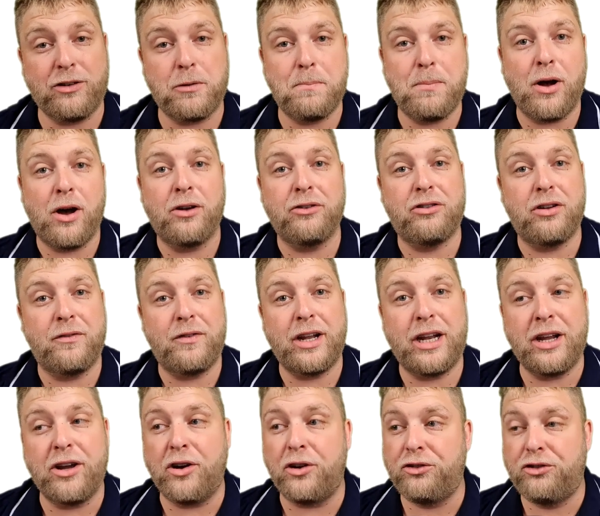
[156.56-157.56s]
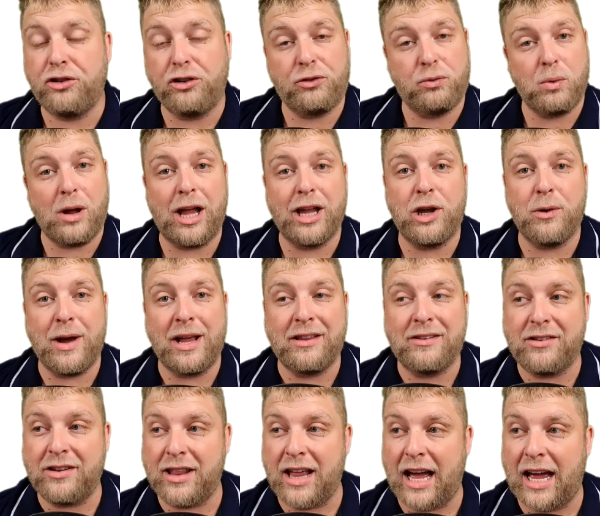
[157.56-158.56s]
to pause the video just while you
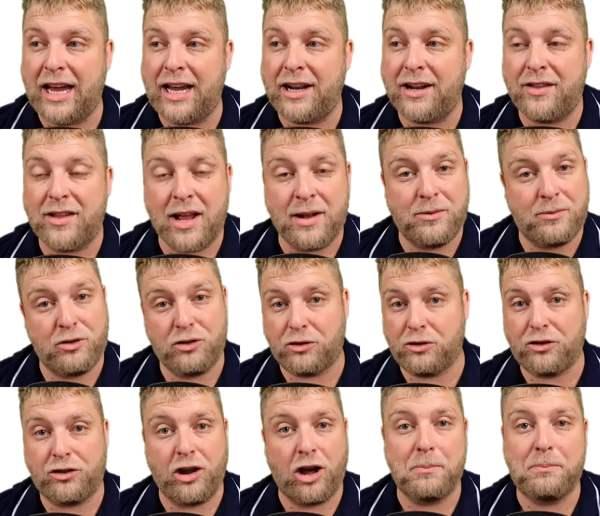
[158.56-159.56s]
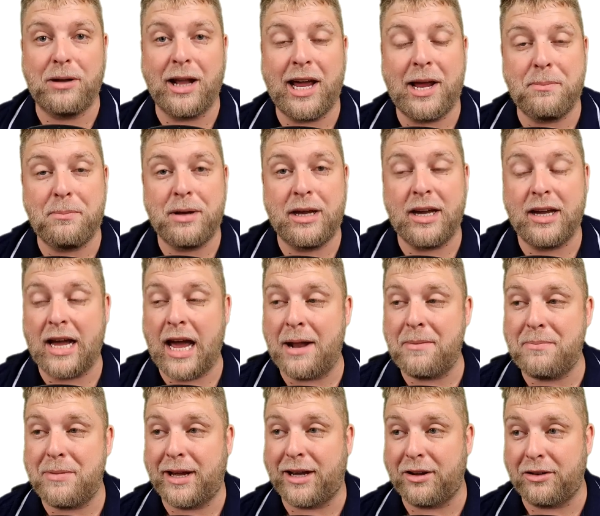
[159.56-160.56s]
enter that in and then just start playing me
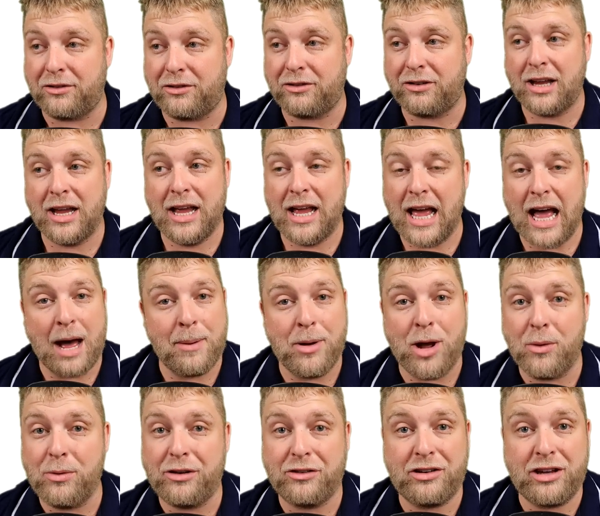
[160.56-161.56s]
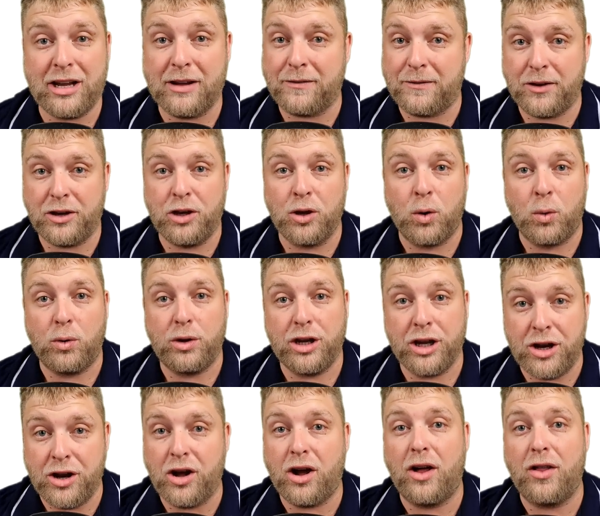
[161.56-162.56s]
again because I'm always here for you.
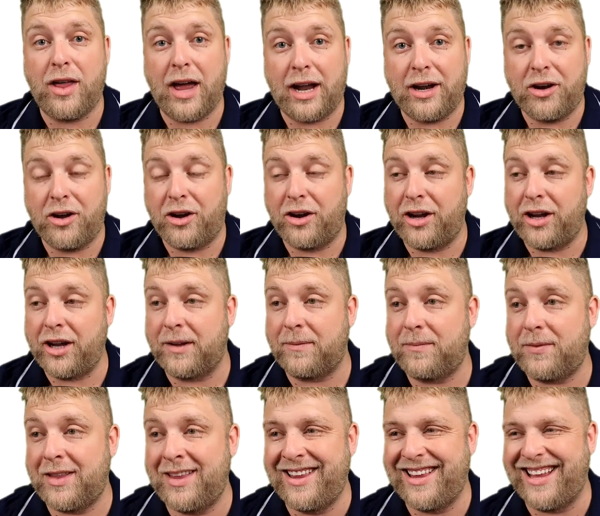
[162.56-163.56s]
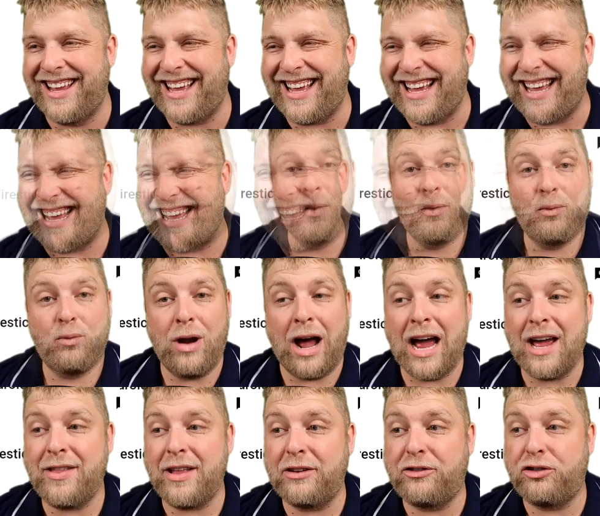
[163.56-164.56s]
You know that, don't you?
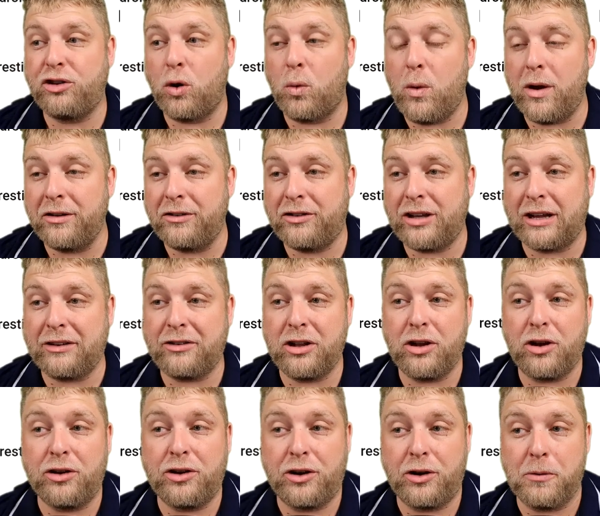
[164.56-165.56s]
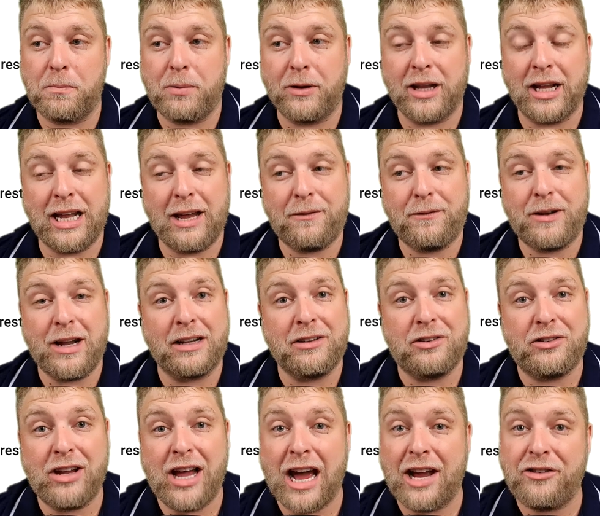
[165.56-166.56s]
Right then, so once that's loaded up on the left-hand
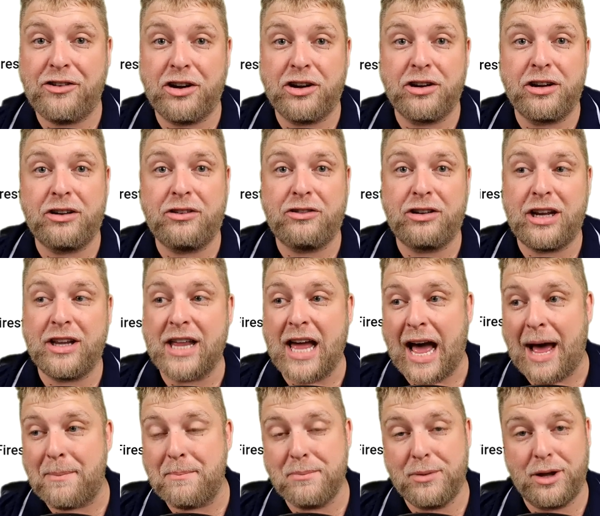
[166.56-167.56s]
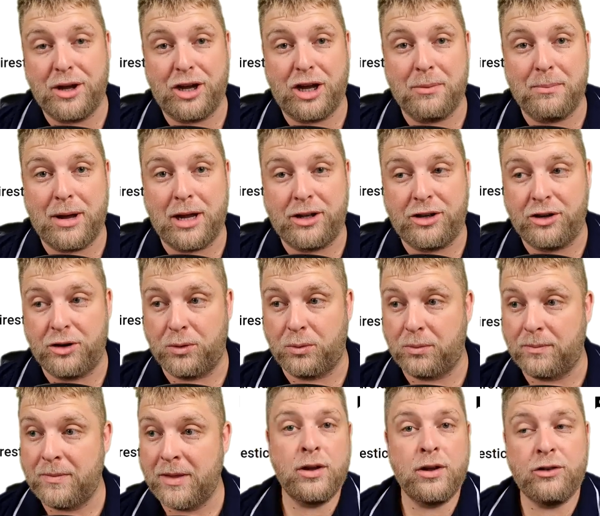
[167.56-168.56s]
side, you're going to see the hamburger
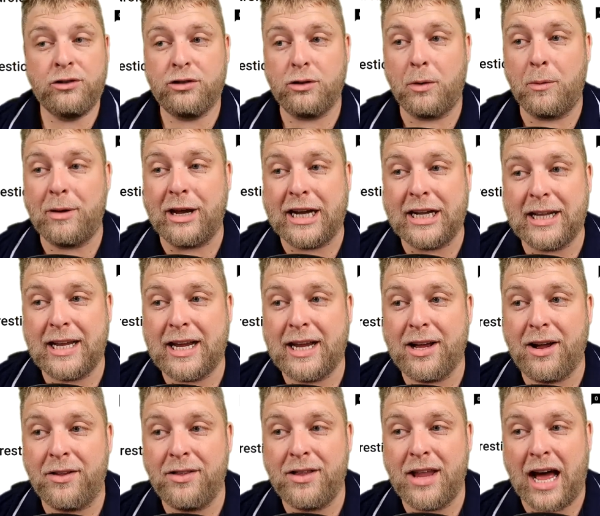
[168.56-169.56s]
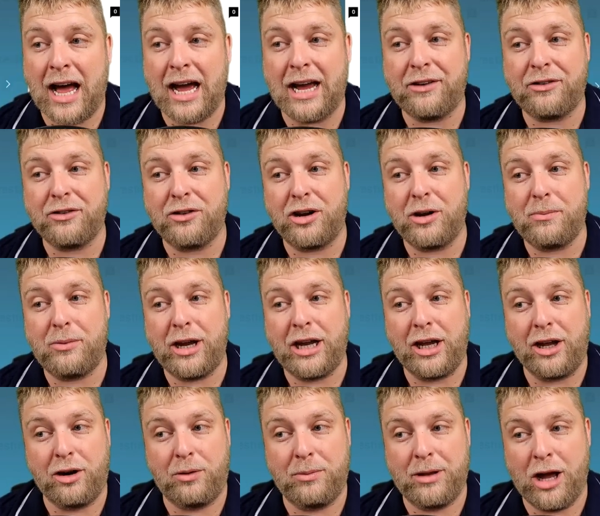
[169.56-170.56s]
menu. So when we click on that, it's going to bring
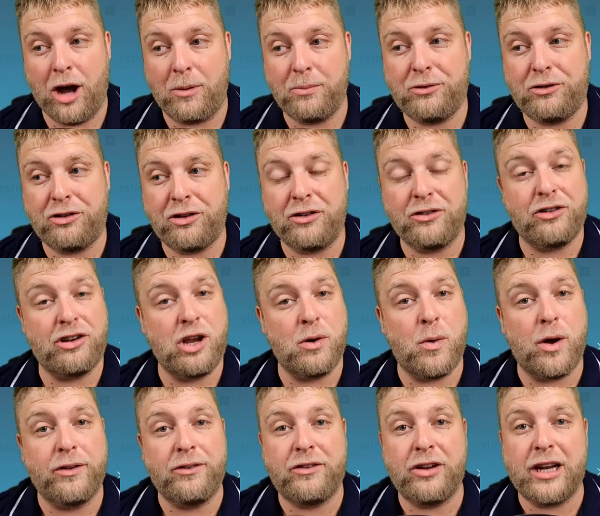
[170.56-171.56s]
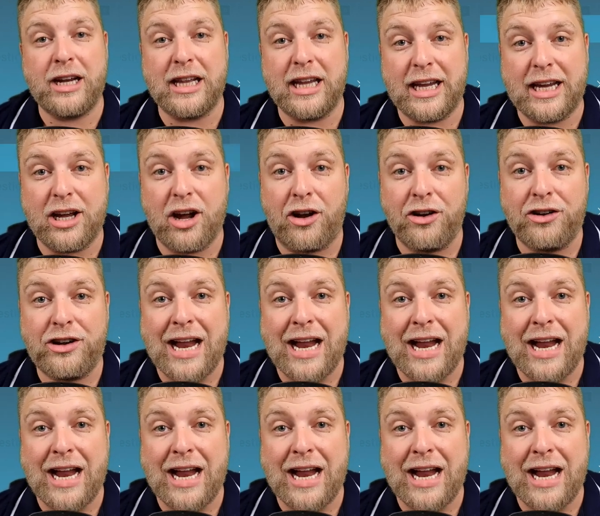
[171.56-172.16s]
you up the options and you want to click on